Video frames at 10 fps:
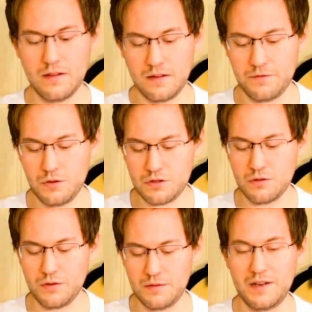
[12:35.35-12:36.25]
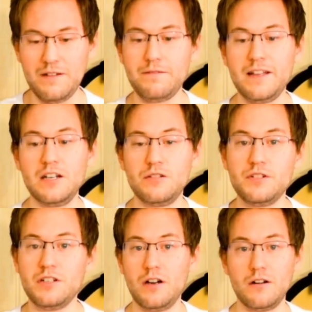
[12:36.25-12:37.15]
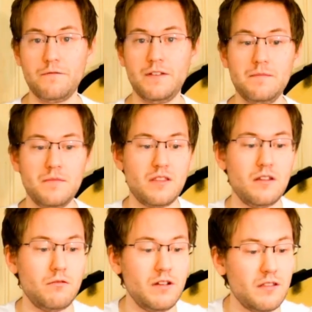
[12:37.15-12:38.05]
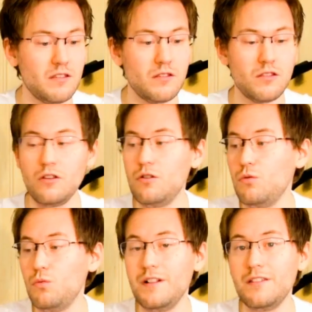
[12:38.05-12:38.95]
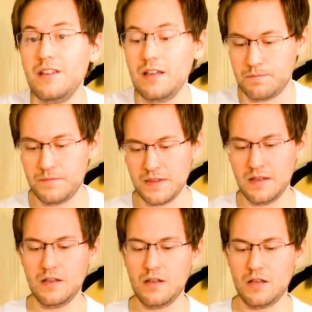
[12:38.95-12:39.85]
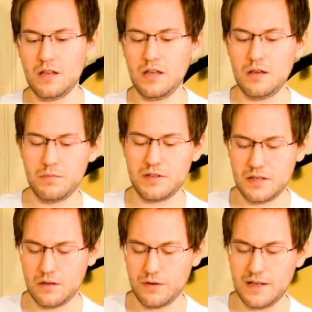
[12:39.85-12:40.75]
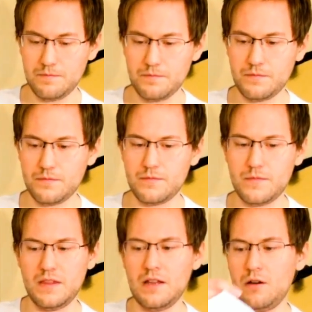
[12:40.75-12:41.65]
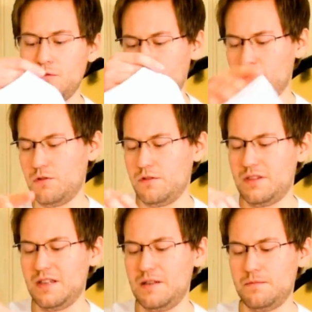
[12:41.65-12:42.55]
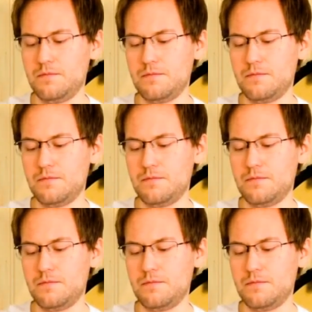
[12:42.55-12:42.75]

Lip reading: the future with my flash photography series, so we'll see. But anyway, now we're